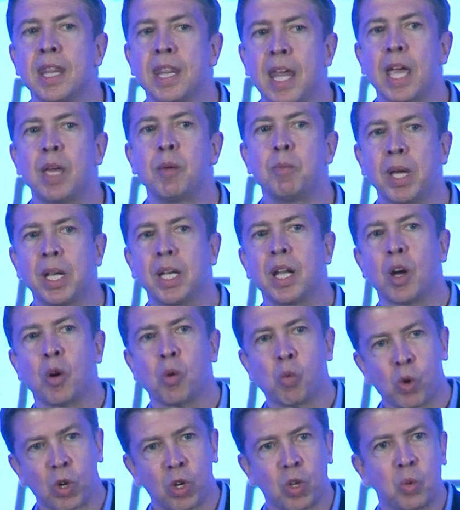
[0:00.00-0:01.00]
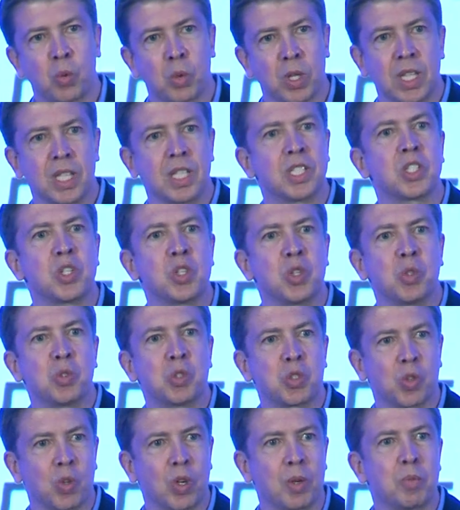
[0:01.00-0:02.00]
they may not work with these new
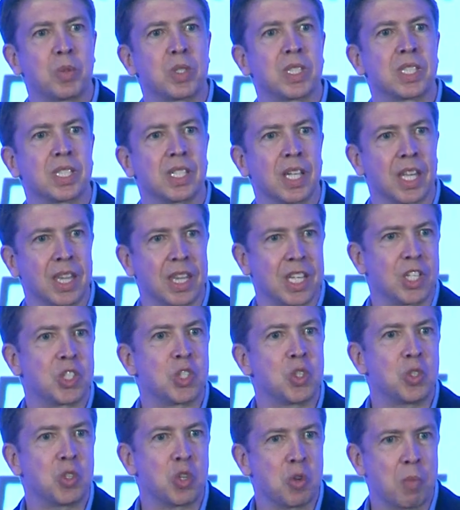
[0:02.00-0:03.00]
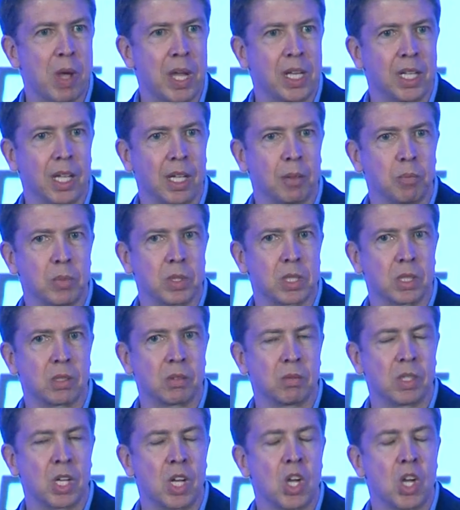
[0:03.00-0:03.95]
scripts and these new domain names,